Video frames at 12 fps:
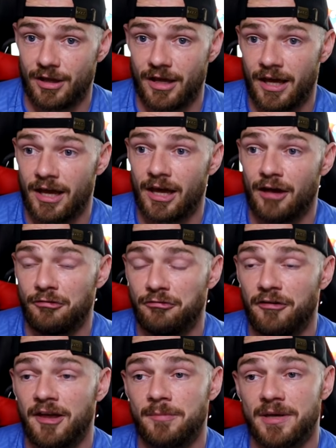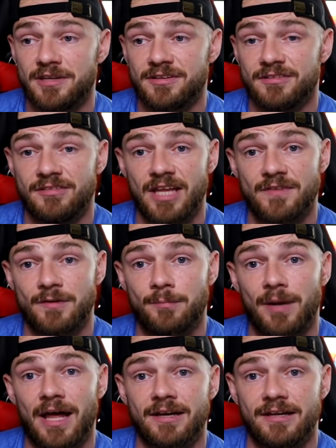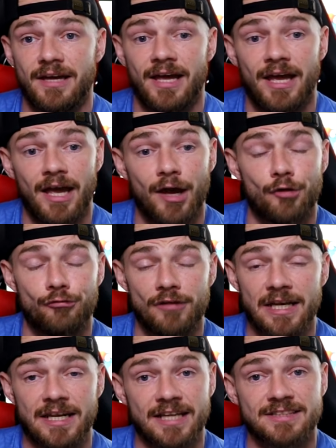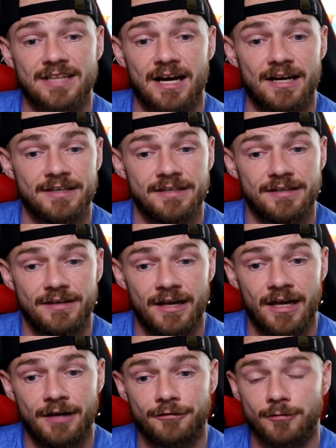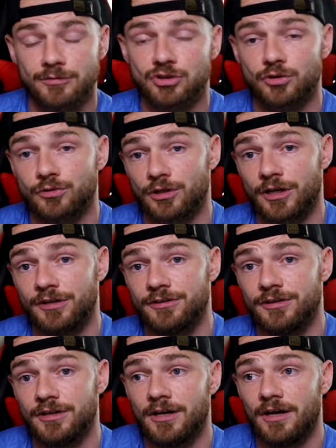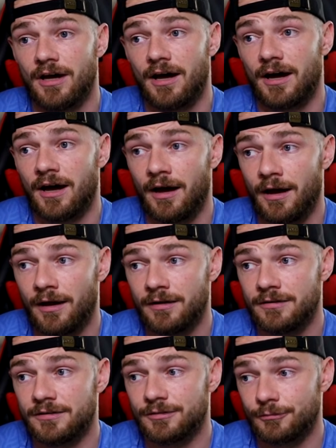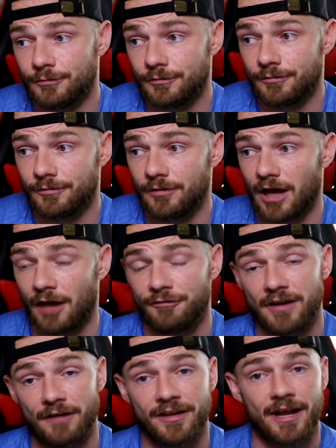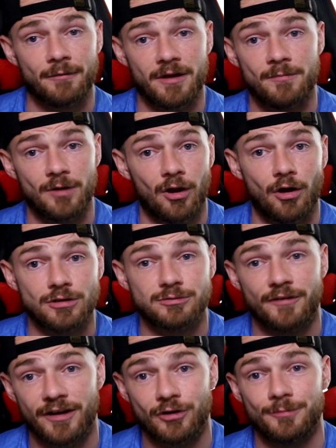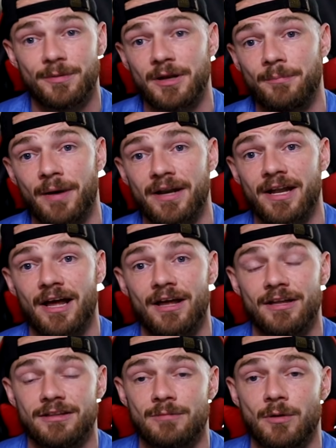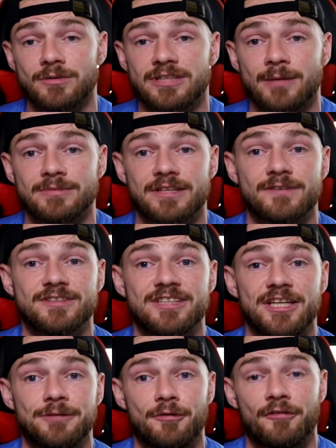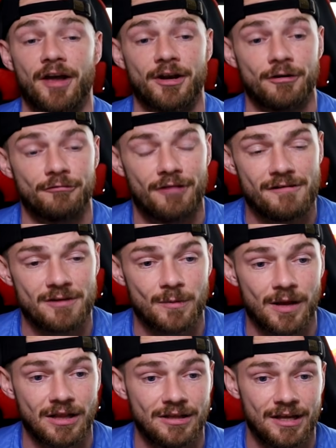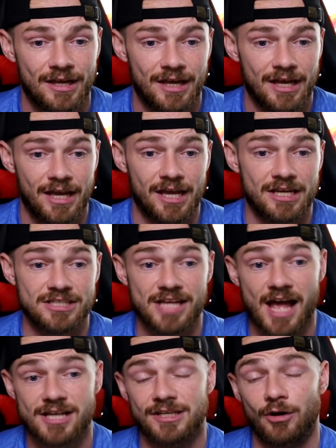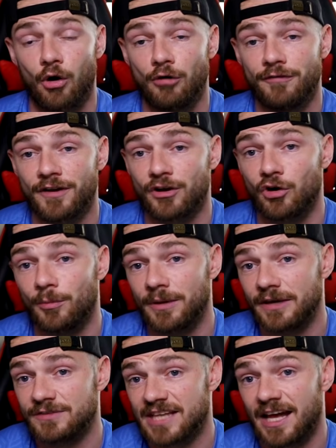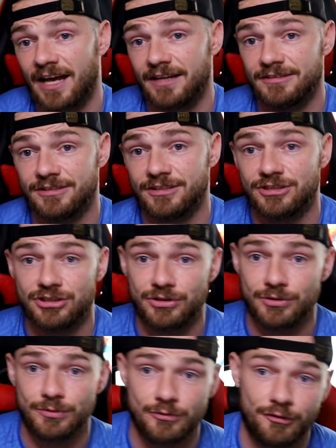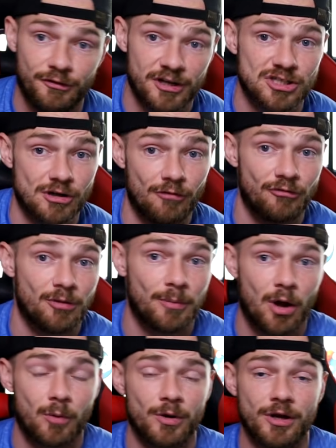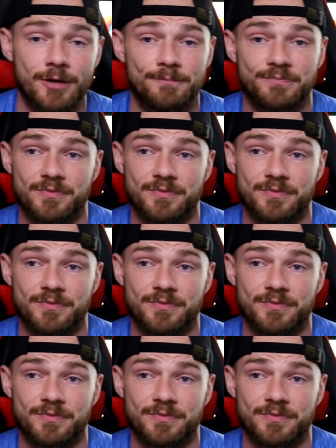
a fair bit, David Black, a really nice guy from Sunderland, and I feel like I've kept with him a lot. We had a good bit of banter the amount of times that I've seen him. We're getting on very well, and he's actually offered to come and give us a hand to finish off the block work,